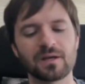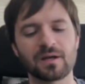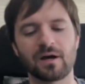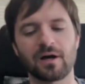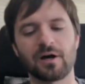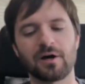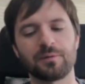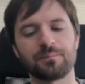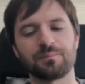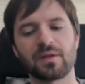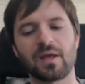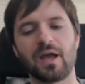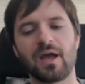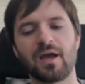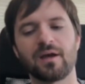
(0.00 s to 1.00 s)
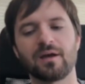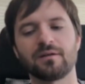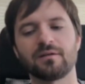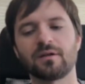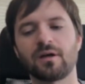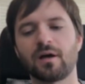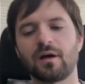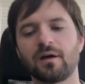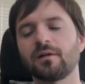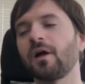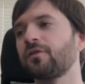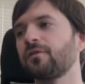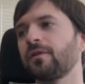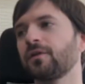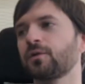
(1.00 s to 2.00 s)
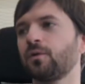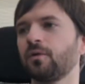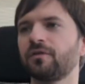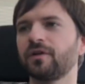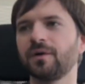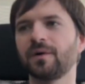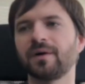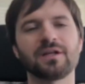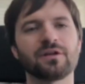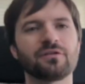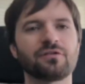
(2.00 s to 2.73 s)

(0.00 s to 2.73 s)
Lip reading: And lots of other cool video ideas.